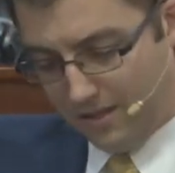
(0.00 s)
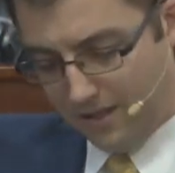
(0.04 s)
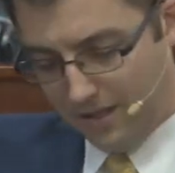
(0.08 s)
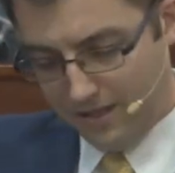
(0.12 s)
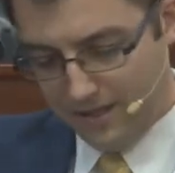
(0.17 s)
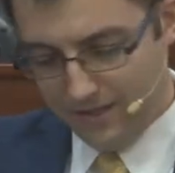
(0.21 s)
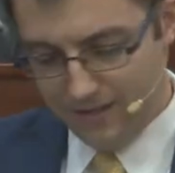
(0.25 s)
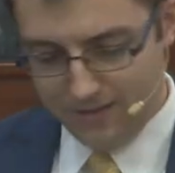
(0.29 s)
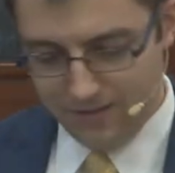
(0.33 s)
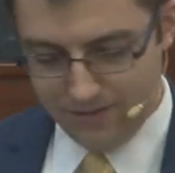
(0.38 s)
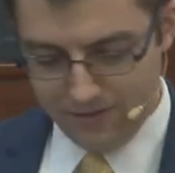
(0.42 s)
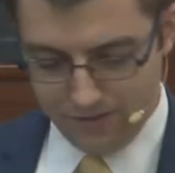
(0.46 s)

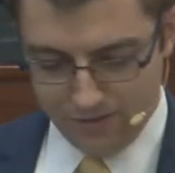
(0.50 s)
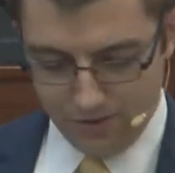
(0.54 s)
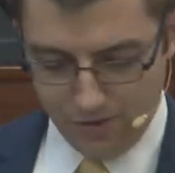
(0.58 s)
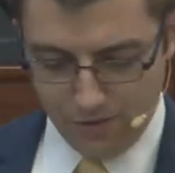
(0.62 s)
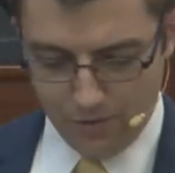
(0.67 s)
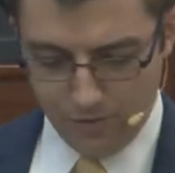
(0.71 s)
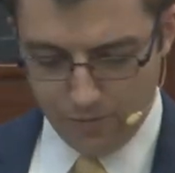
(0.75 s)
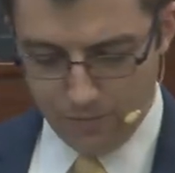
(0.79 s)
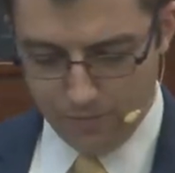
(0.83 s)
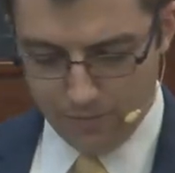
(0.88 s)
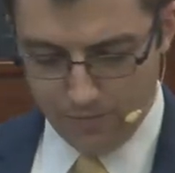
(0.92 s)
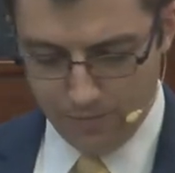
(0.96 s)
And
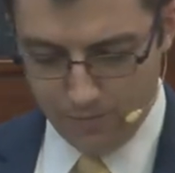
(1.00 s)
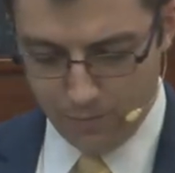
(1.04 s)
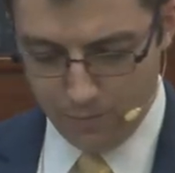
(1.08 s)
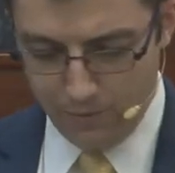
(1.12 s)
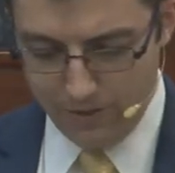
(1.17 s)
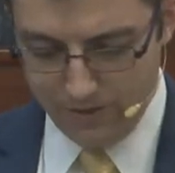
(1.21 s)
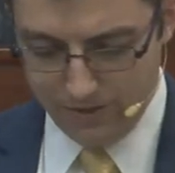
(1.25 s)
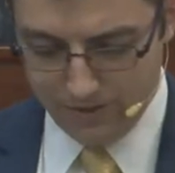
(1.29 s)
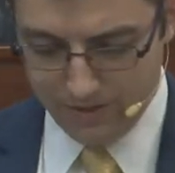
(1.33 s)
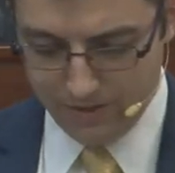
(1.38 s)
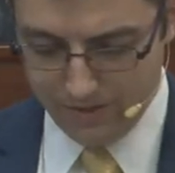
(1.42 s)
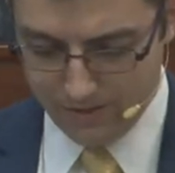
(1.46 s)
so
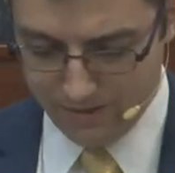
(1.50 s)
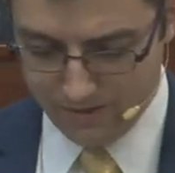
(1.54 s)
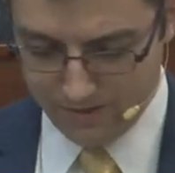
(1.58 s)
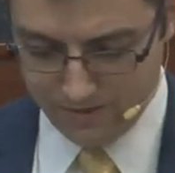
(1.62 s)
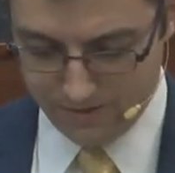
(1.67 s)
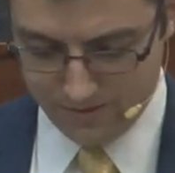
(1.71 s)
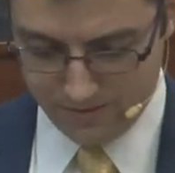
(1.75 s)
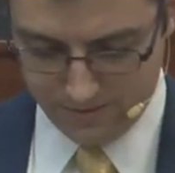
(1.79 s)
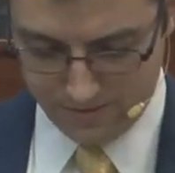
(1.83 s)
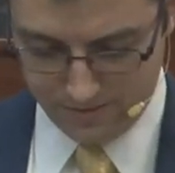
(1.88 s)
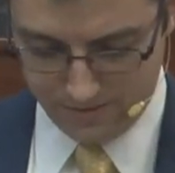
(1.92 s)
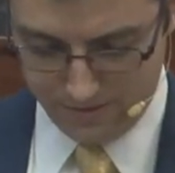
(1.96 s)
with
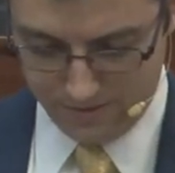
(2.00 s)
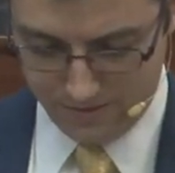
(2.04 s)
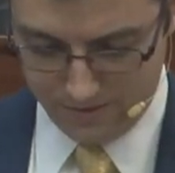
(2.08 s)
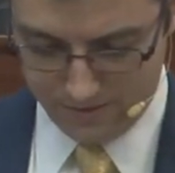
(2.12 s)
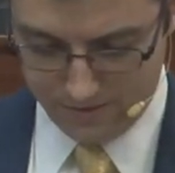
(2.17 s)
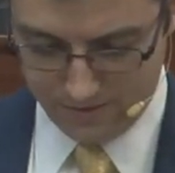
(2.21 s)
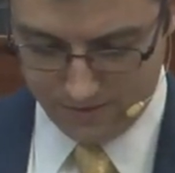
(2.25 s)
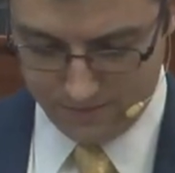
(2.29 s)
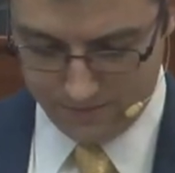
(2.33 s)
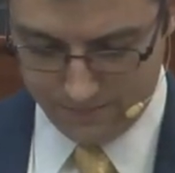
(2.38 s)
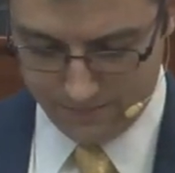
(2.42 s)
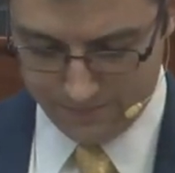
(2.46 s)
this,
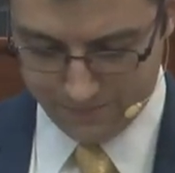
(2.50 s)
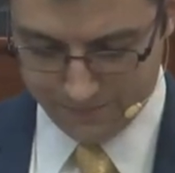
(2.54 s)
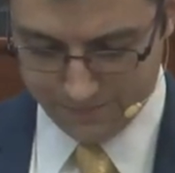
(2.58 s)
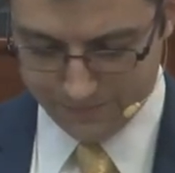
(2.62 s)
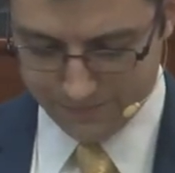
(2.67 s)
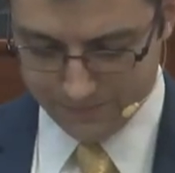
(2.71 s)
um,